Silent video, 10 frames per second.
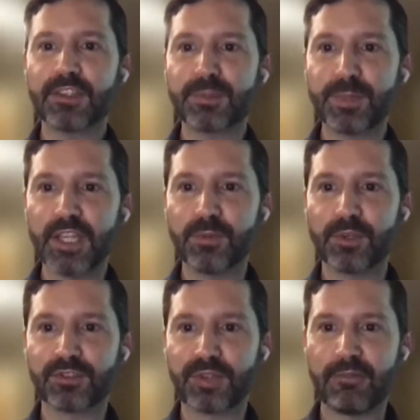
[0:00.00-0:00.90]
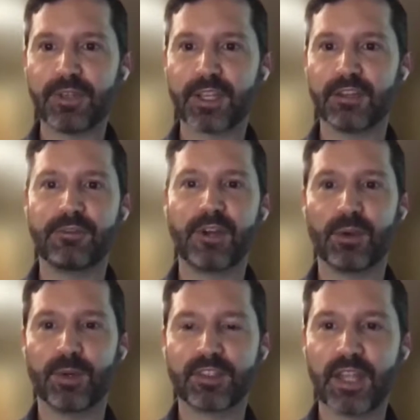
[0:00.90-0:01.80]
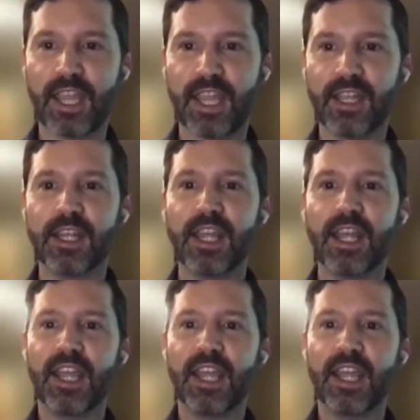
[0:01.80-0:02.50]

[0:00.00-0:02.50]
its speed with traffic and follow its lane.